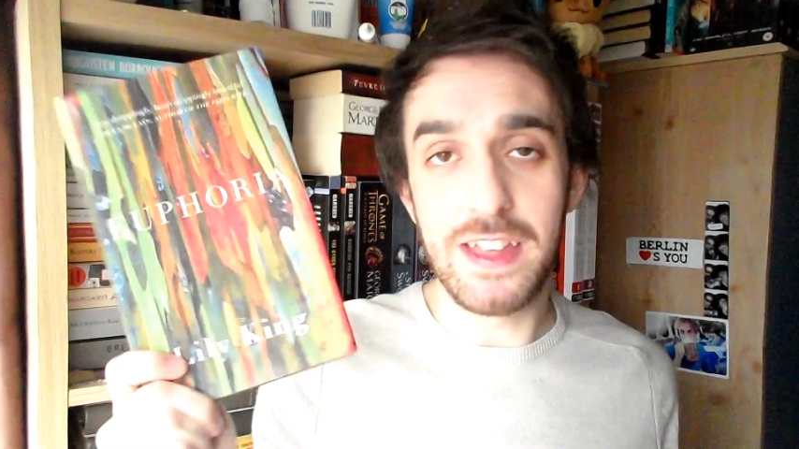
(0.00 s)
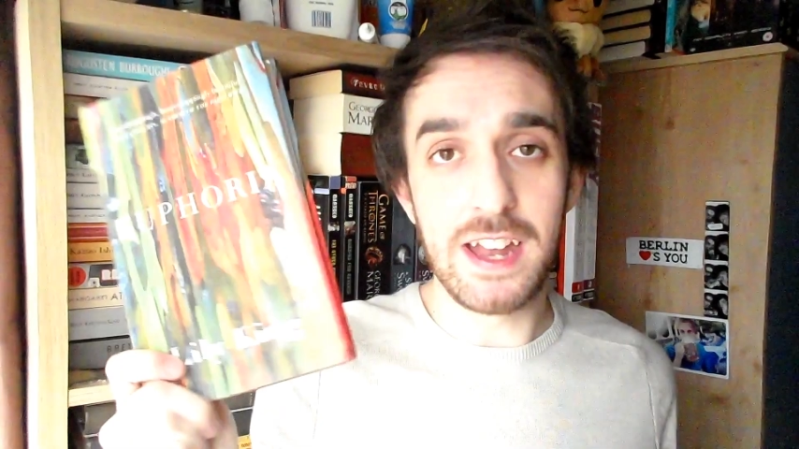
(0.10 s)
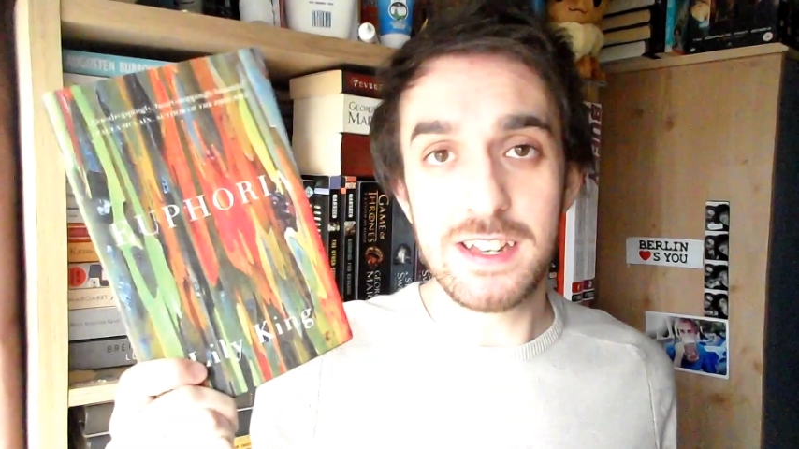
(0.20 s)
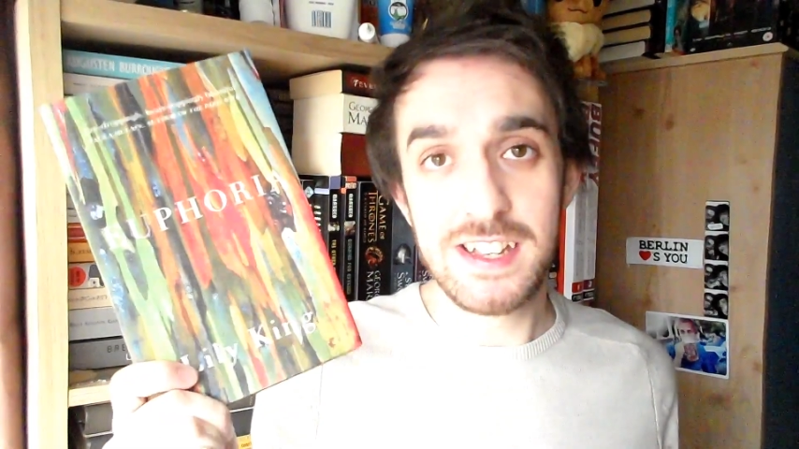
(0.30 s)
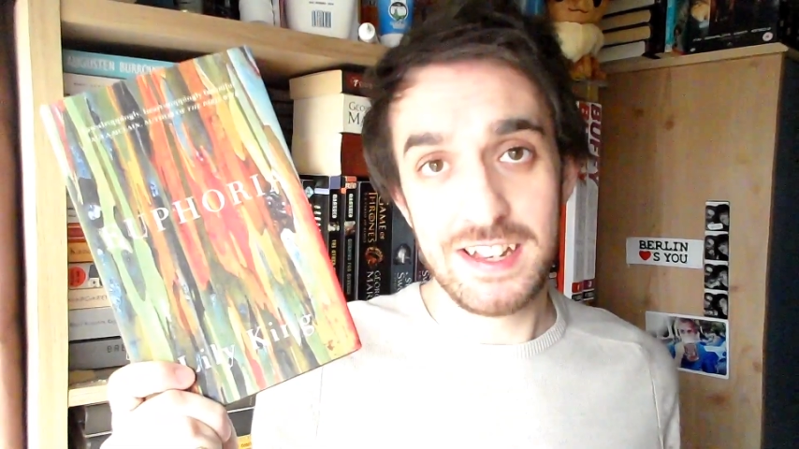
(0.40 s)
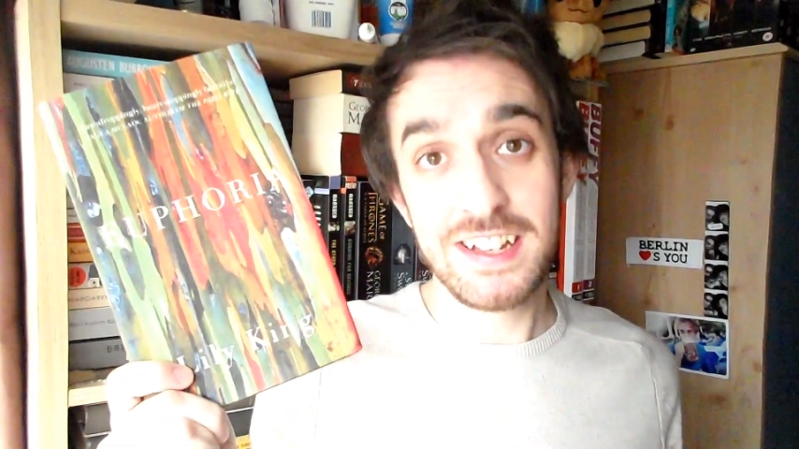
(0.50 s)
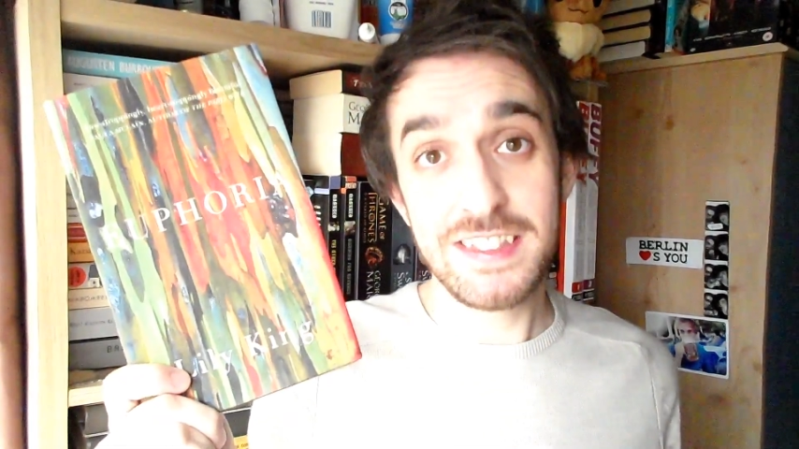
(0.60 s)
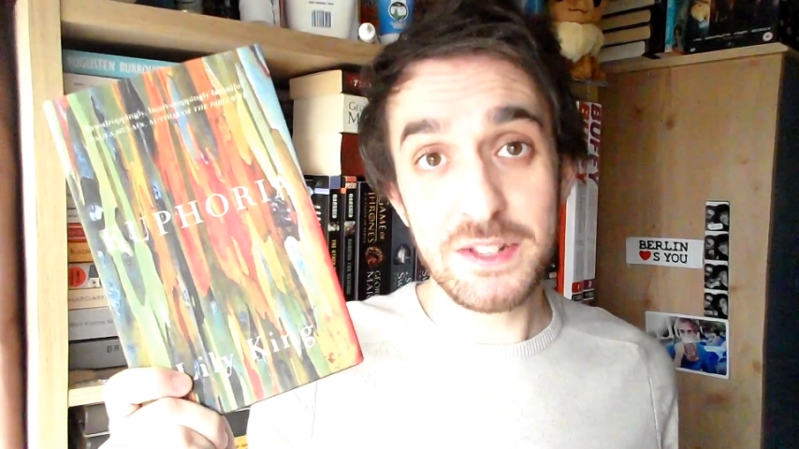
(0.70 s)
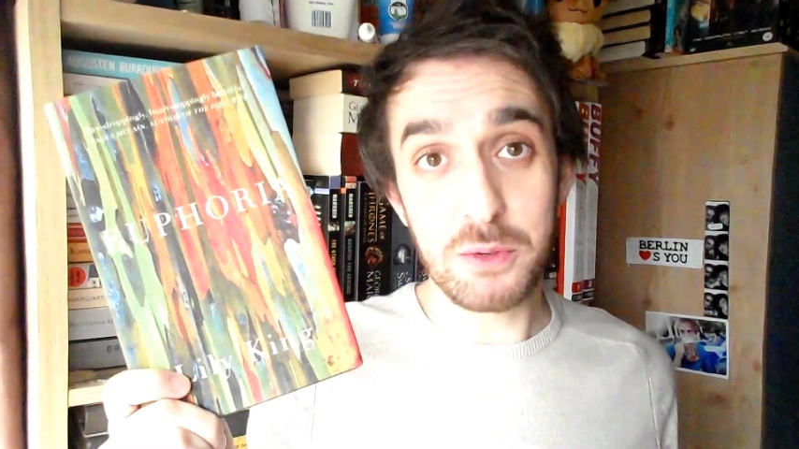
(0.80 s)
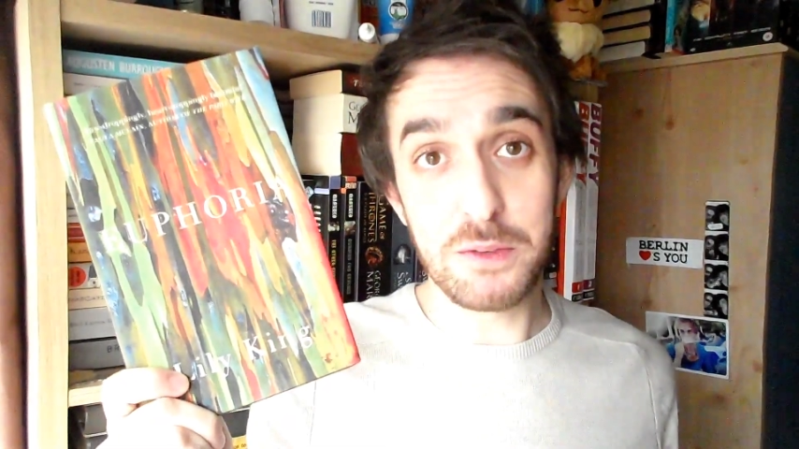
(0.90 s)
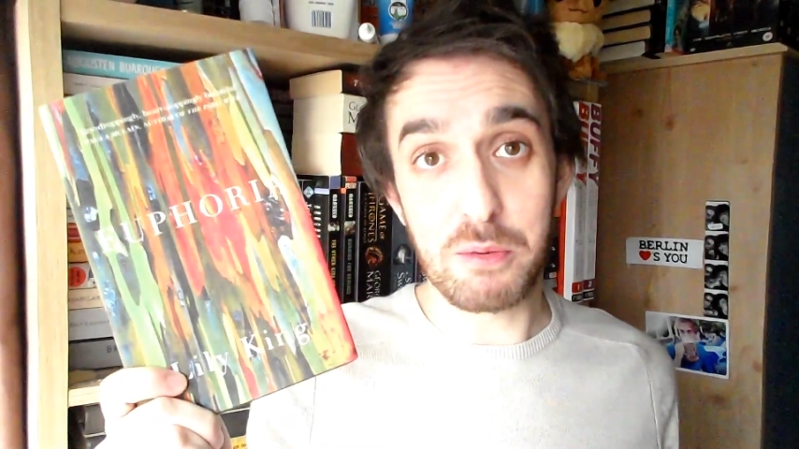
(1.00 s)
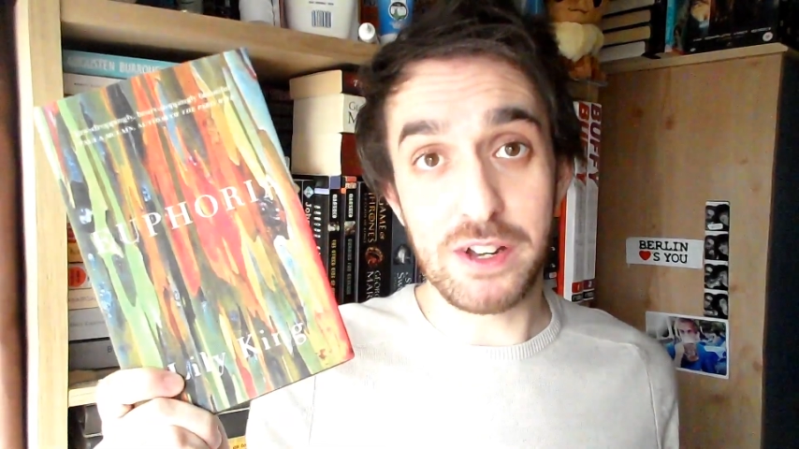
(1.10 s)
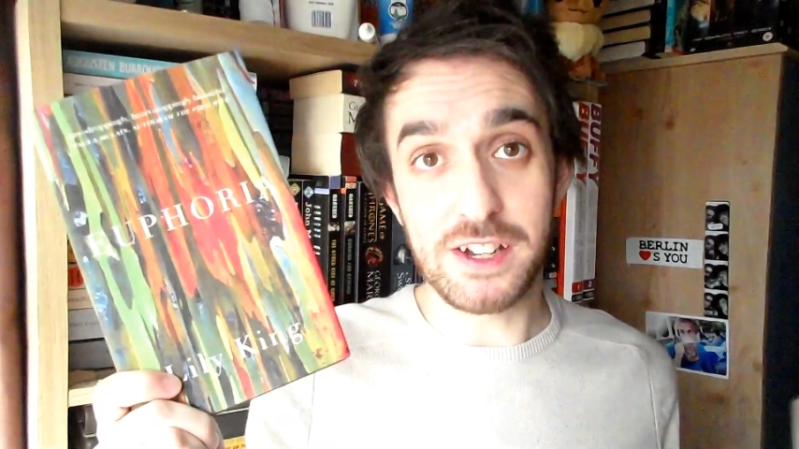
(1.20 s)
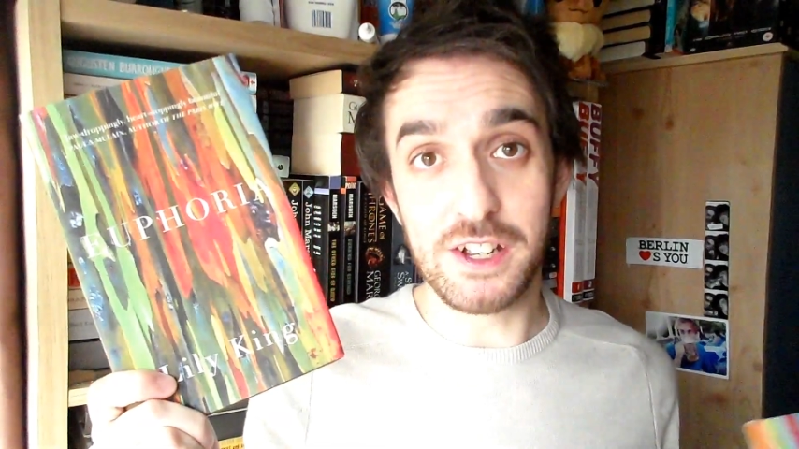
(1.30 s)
then this one's pretty